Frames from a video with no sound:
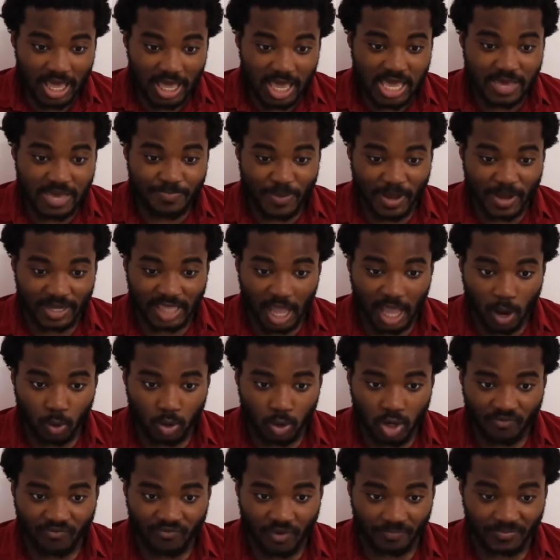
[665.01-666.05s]
He picked that
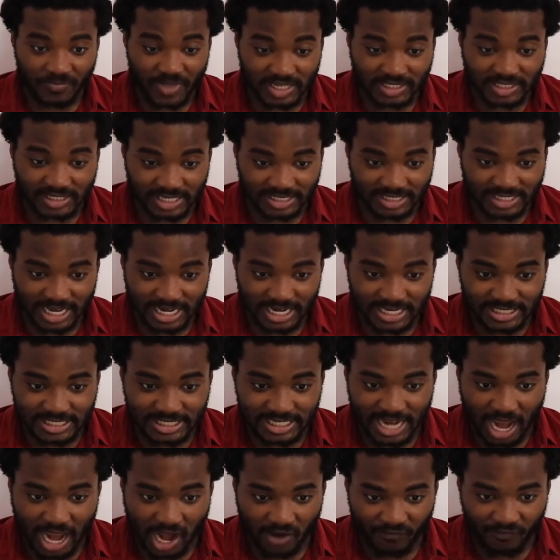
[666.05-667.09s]
one up from distance. I didn't
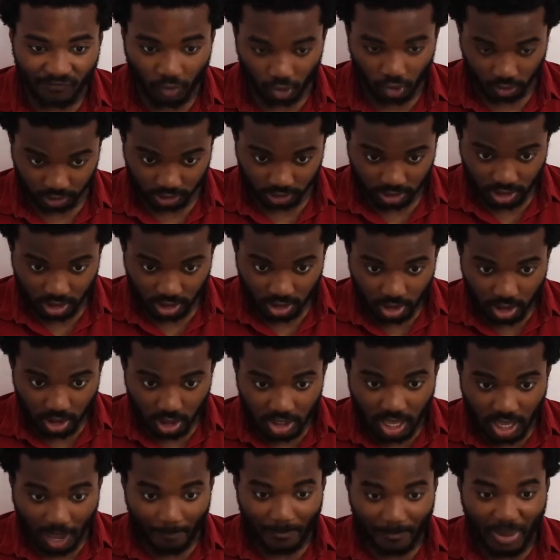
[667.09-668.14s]
see that at first.
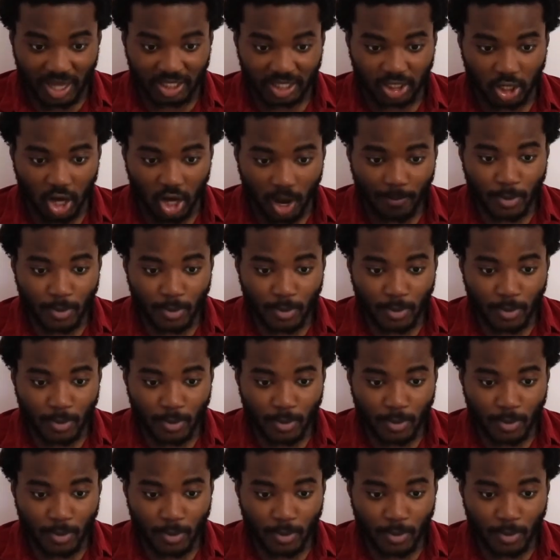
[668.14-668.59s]
Yeah, picked it up,